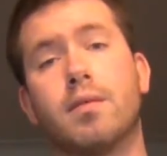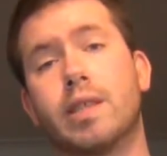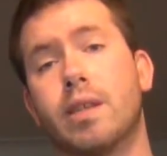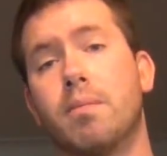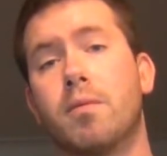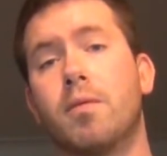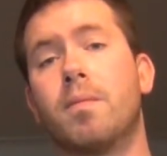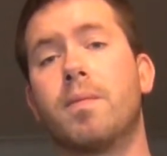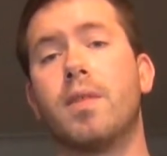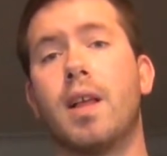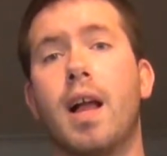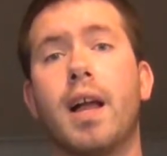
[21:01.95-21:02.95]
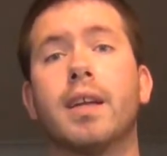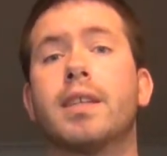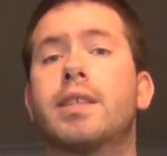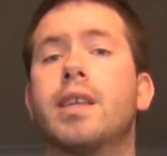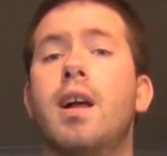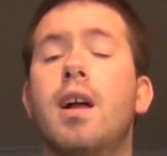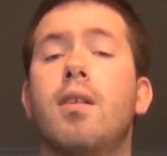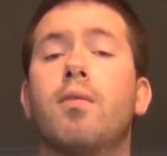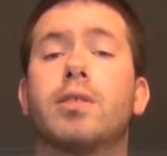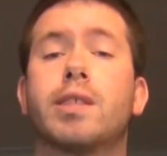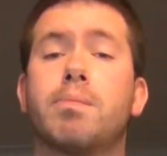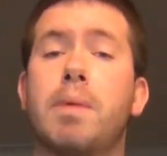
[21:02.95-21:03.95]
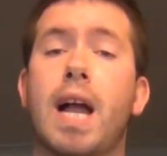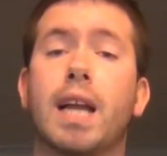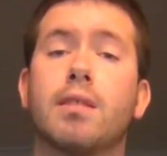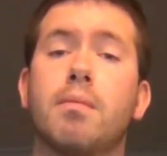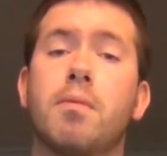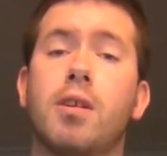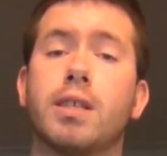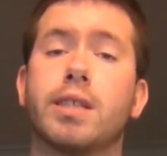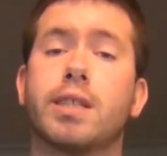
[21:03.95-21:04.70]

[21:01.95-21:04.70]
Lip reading: some room for the eggs with sphagnum moss